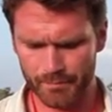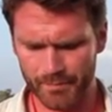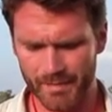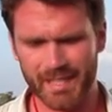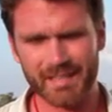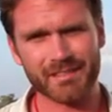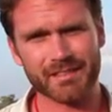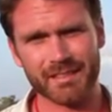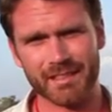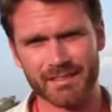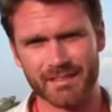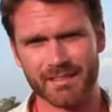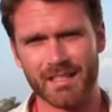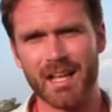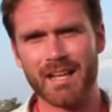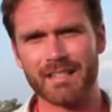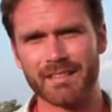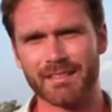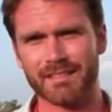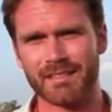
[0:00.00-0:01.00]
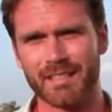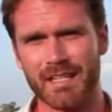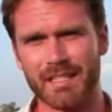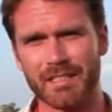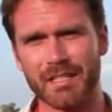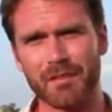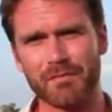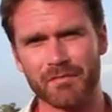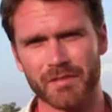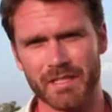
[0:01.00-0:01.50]
it's nice and
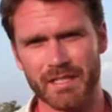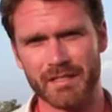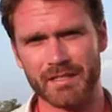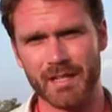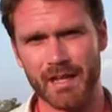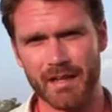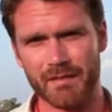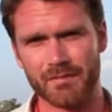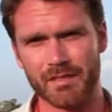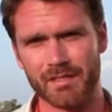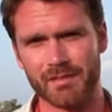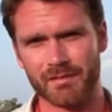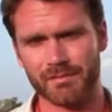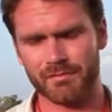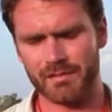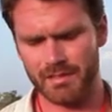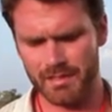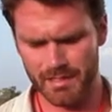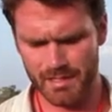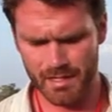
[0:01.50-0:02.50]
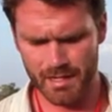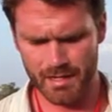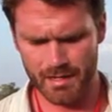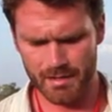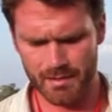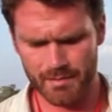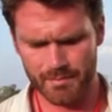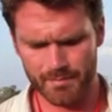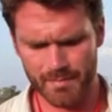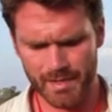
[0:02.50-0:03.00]
comforting to have these 3
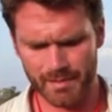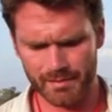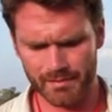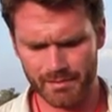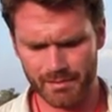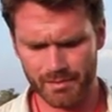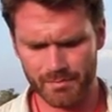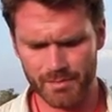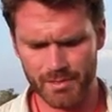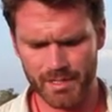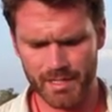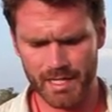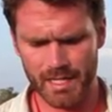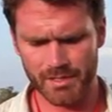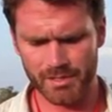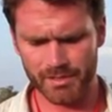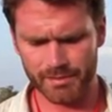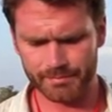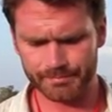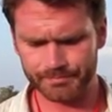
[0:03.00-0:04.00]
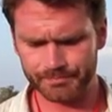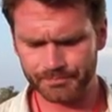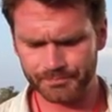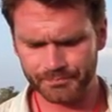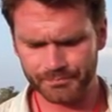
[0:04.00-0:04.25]
methods of communication,